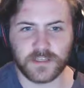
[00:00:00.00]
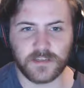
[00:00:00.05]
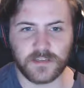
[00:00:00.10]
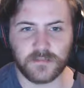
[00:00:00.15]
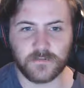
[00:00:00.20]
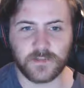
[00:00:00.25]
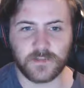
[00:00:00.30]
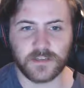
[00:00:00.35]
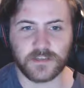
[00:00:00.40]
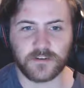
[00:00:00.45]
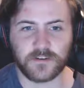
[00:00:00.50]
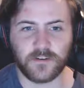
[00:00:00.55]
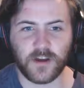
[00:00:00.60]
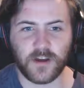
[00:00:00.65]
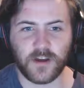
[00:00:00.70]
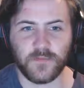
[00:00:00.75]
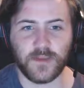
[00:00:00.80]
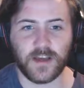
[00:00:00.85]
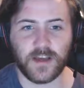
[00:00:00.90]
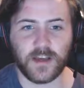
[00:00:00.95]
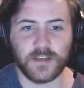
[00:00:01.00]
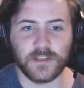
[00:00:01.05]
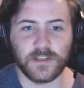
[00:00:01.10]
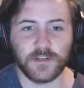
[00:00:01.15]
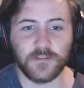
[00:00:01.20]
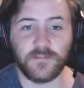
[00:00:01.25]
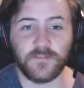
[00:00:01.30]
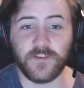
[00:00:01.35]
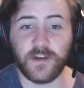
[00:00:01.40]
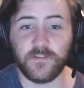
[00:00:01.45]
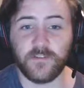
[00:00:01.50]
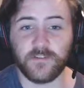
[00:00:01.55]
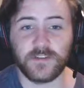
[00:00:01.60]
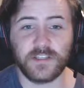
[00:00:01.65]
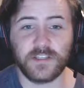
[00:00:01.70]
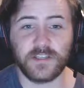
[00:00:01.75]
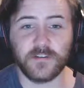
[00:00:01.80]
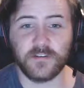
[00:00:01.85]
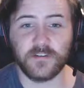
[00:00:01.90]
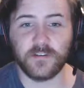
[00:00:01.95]
described as your favorite
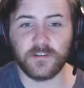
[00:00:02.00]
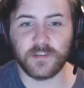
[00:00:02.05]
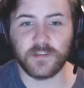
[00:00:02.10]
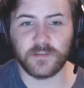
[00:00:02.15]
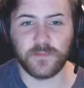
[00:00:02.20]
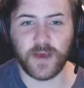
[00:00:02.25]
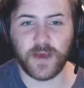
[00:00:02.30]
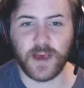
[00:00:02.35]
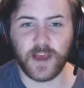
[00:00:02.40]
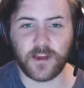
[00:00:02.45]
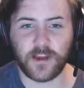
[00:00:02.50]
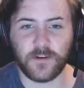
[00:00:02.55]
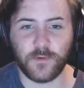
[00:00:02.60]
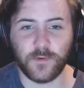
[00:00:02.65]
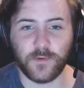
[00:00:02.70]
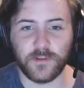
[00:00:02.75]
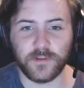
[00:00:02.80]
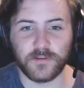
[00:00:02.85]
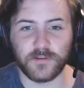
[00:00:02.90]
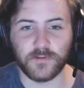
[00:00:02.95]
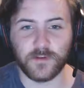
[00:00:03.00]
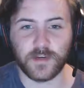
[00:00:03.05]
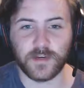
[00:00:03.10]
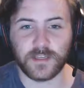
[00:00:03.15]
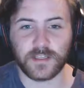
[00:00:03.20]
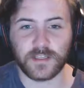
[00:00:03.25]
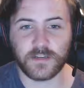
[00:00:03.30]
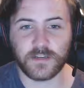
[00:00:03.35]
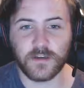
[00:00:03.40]
cereal is back with a twist.